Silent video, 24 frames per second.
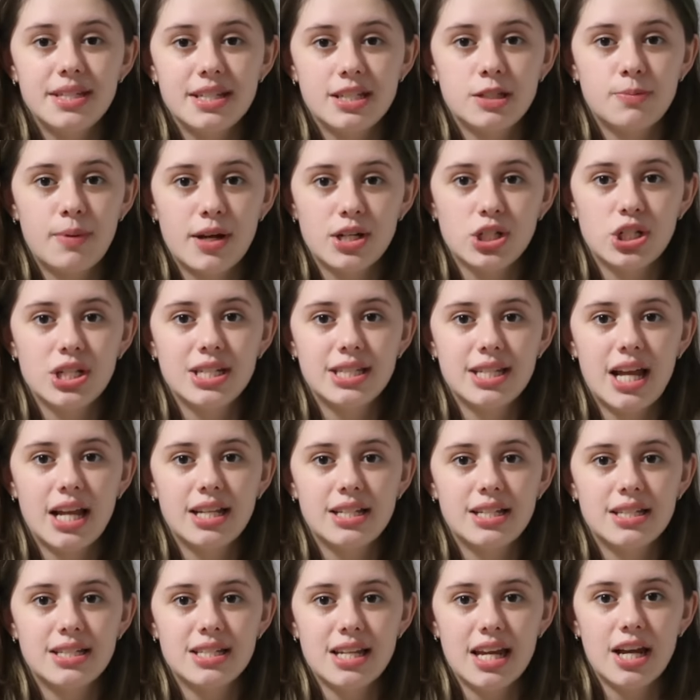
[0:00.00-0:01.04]
especially
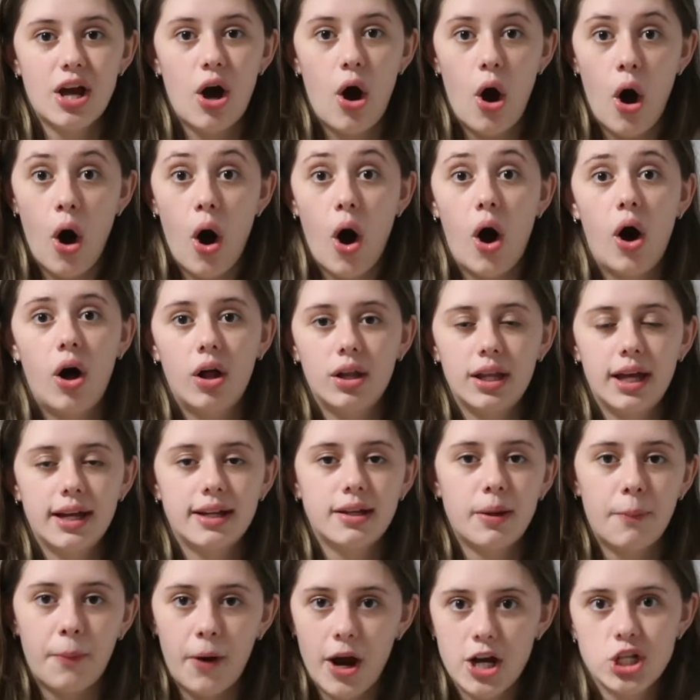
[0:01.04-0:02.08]
since it's like all like
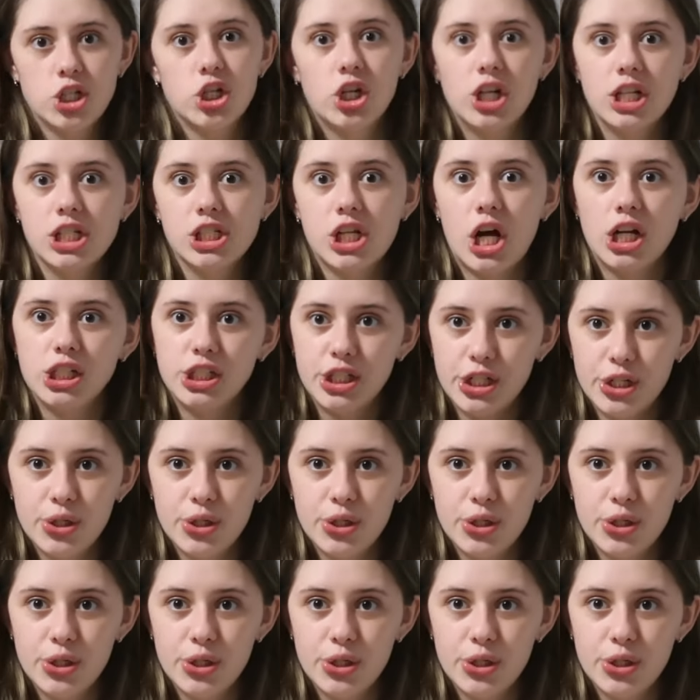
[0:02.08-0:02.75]
the pressure is on